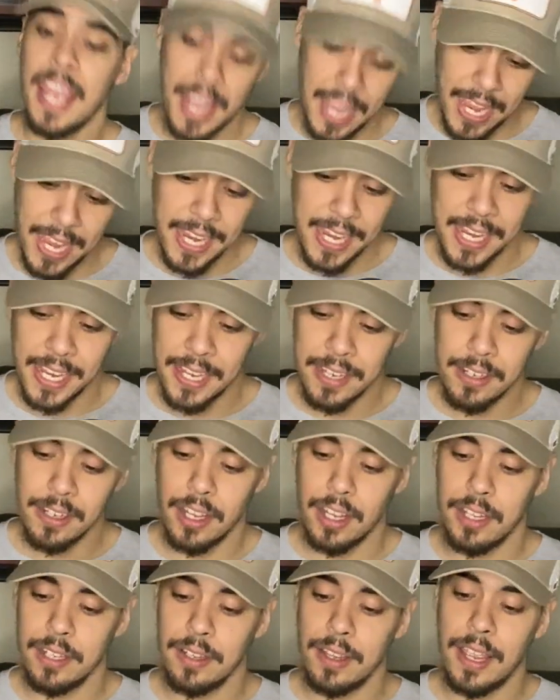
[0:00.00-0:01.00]
and
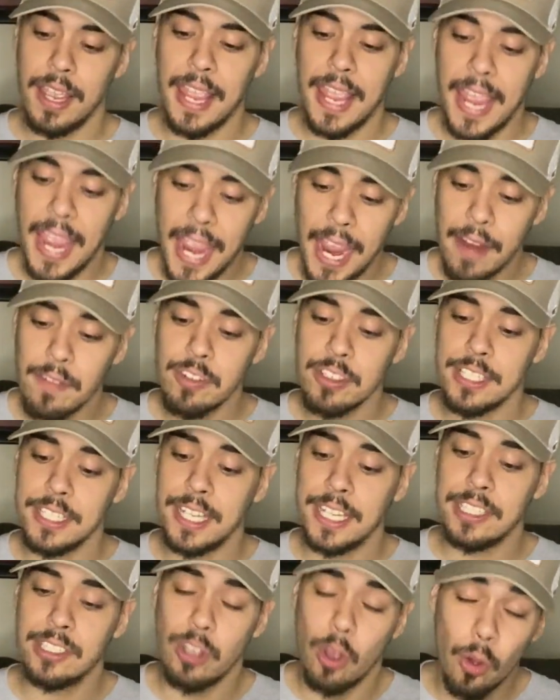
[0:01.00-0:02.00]
averaging
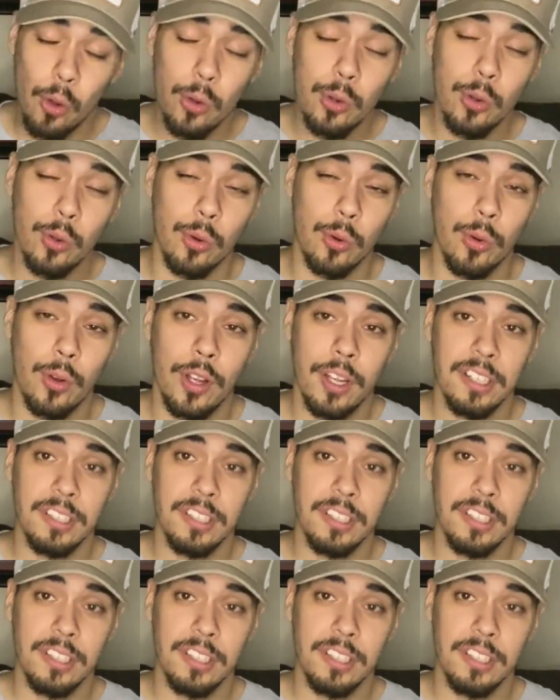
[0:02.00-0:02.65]
a total